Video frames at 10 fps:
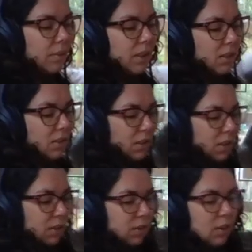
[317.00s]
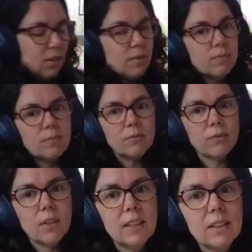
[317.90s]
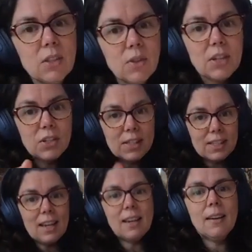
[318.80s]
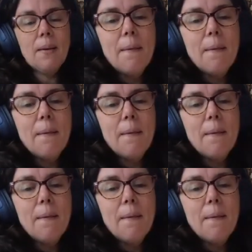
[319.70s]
going to do this for, for illustration's sake,